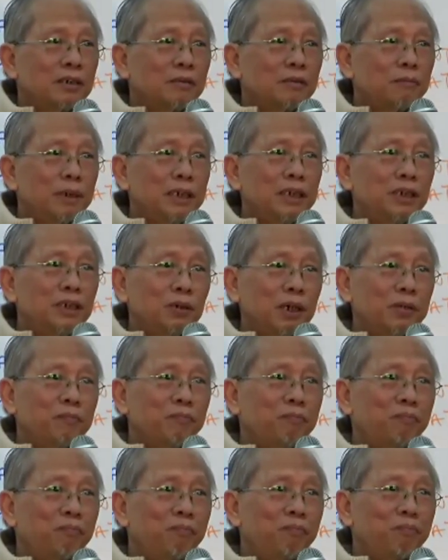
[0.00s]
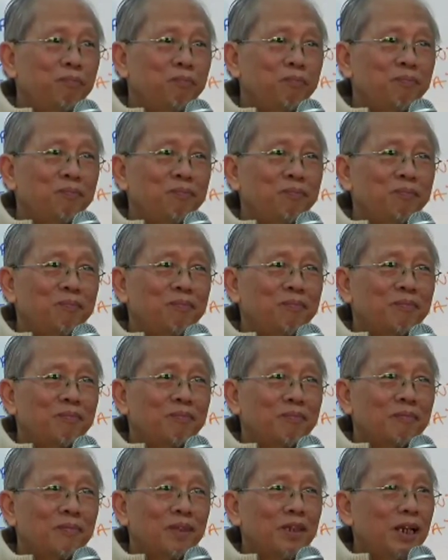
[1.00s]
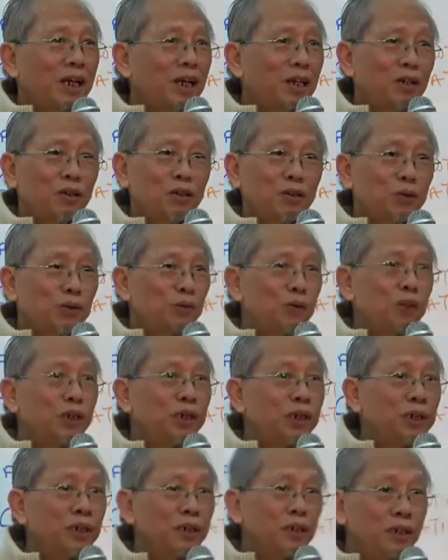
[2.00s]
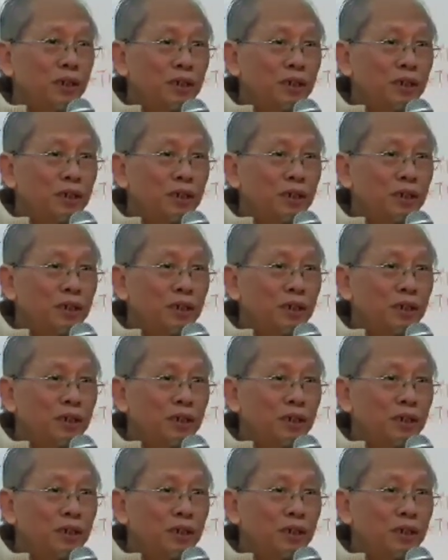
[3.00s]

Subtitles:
means what? They are not doing